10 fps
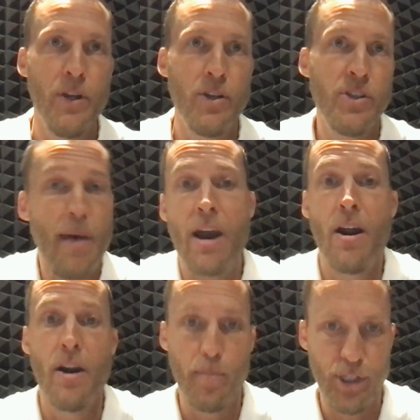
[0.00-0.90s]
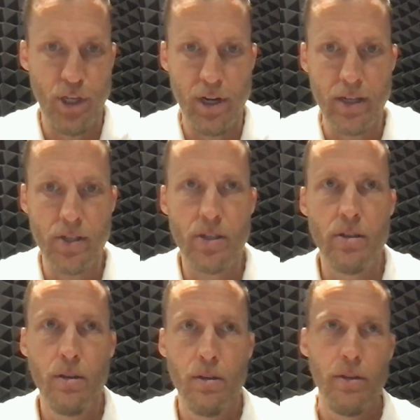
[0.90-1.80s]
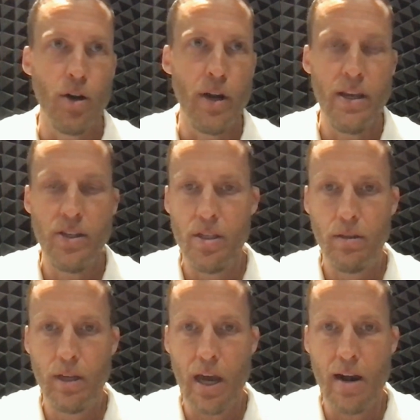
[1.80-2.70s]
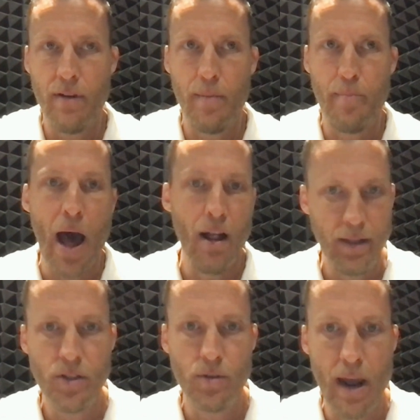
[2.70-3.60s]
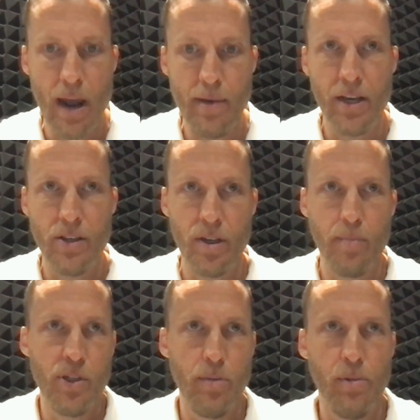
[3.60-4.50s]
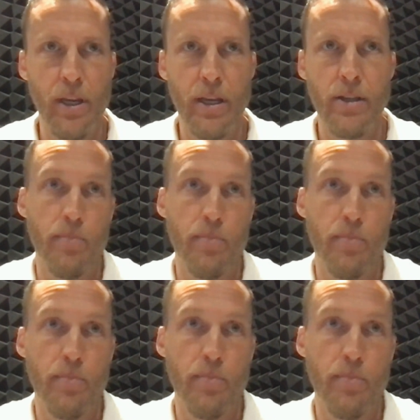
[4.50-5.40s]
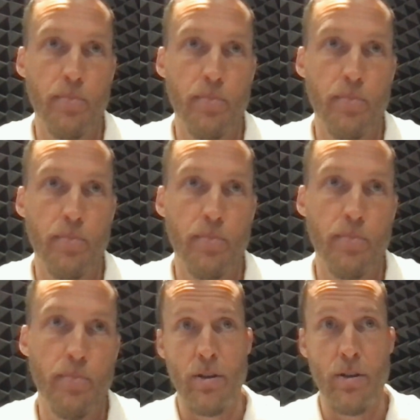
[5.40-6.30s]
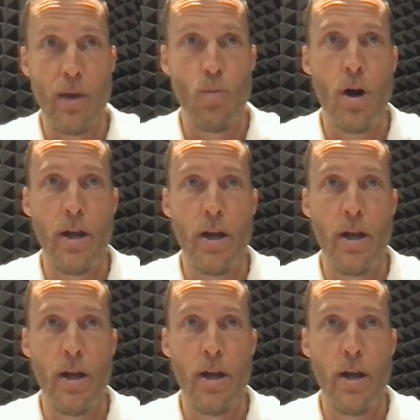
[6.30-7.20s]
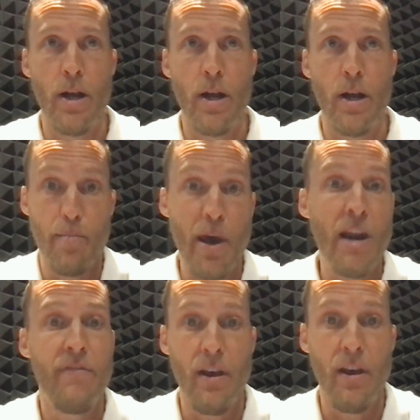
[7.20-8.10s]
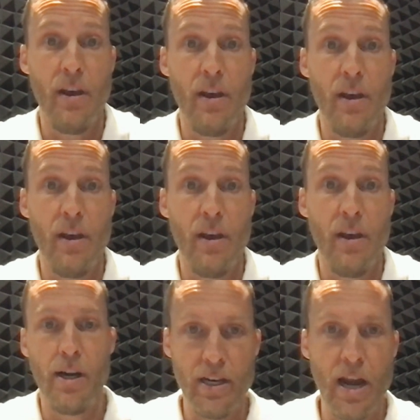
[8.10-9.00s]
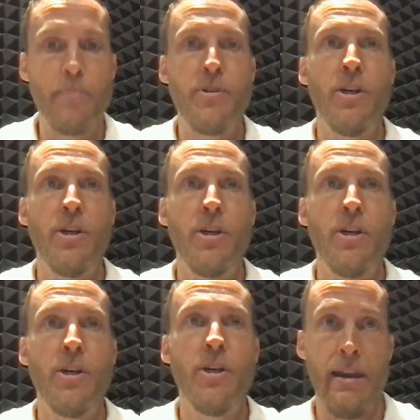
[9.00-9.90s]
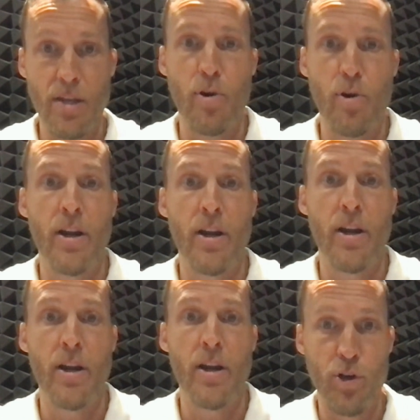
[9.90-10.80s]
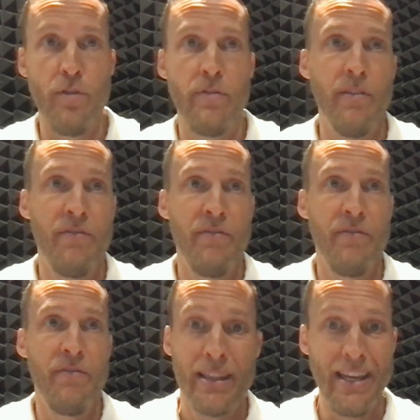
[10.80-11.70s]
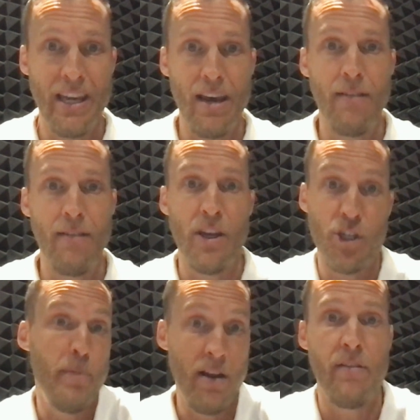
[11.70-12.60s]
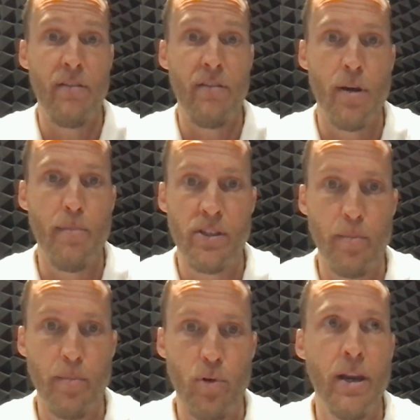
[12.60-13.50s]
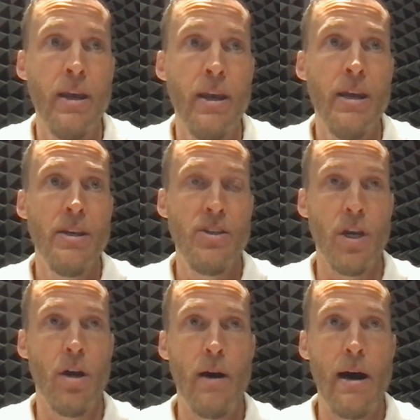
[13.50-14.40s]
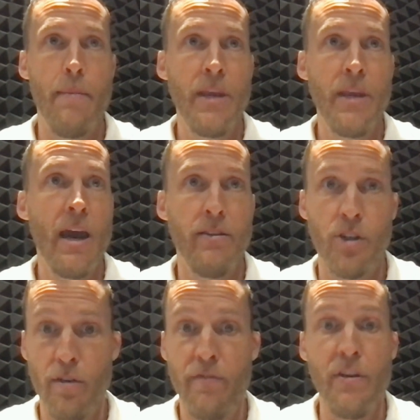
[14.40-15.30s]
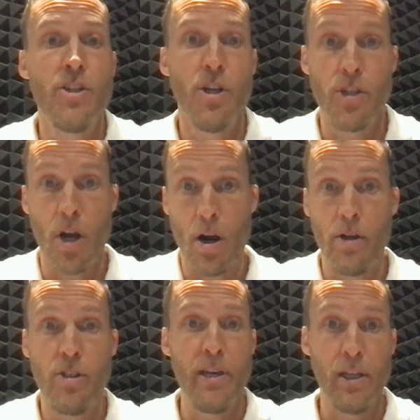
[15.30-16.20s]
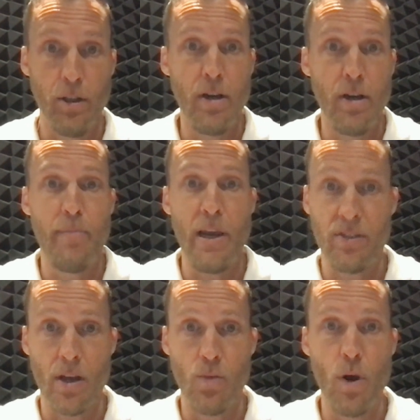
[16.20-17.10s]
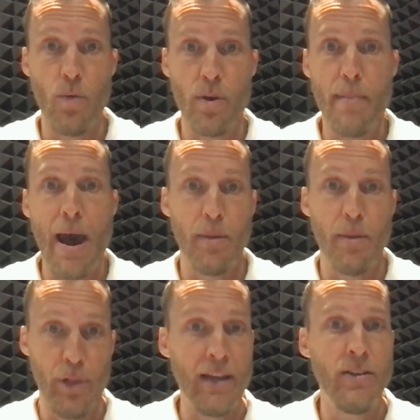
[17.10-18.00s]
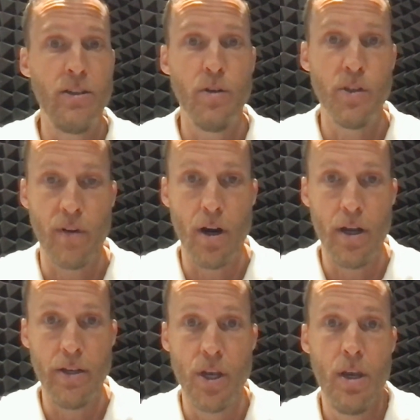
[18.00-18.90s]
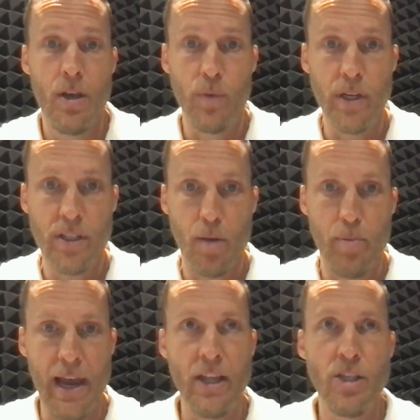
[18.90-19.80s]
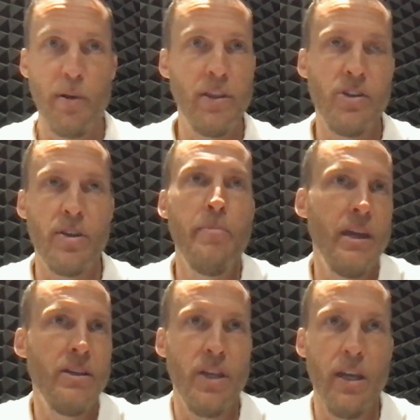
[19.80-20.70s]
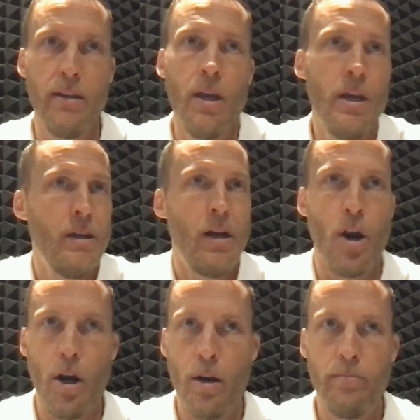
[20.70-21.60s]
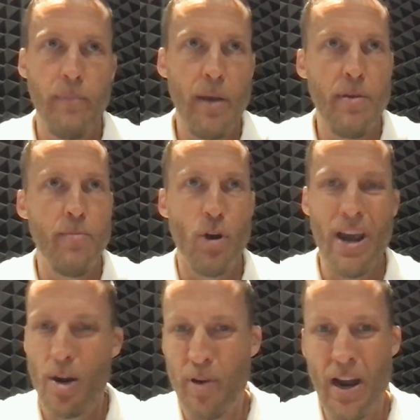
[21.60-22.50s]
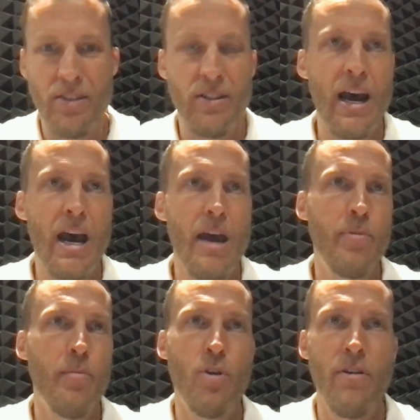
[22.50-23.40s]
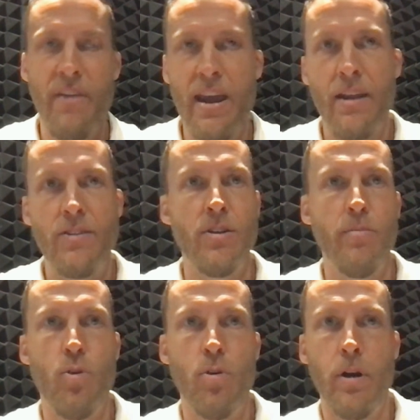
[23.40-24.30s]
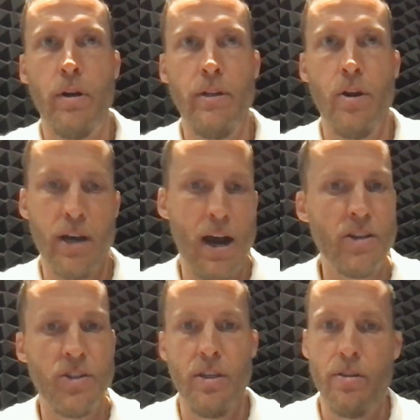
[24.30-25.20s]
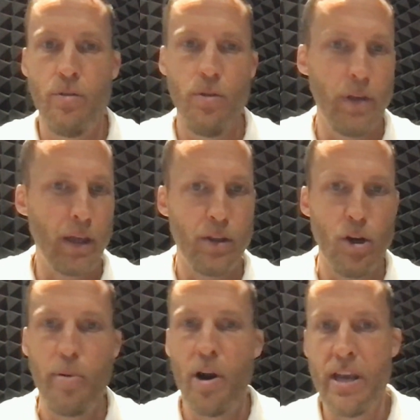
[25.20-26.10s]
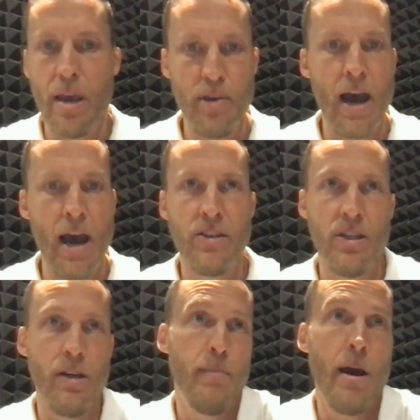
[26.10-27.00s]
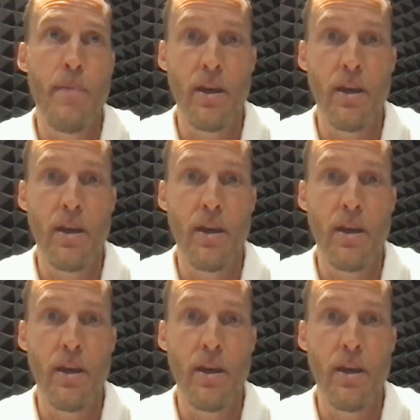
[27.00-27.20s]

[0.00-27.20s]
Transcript: there's some add-on opportunities. There is kind of a balance, right? Because some Sumolings, or most Sumolings, when they buy a deal, they want to get benefit from being an early adopter and seeing the product improve. The feedback they give, they should benefit from at some point. So yeah, certain features are to be included based on what we have to plan to as far as retail plans, but there's some things that are maybe more enterprise type or more advanced or more, costly through like third-party APIs, and it might